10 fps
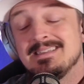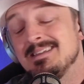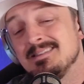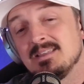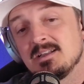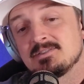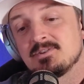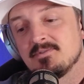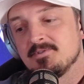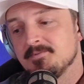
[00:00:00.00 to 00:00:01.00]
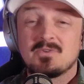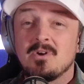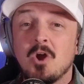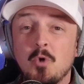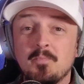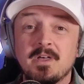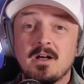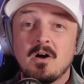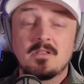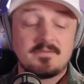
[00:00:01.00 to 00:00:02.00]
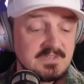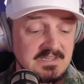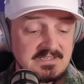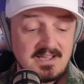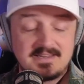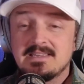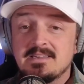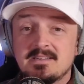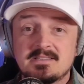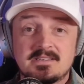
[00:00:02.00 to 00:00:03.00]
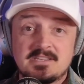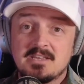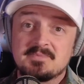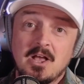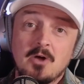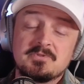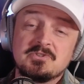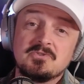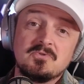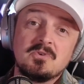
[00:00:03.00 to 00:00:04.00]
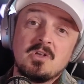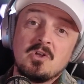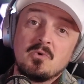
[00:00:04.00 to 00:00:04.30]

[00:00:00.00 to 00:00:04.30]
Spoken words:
in that server. So I hope that all of these ideas and tips helped you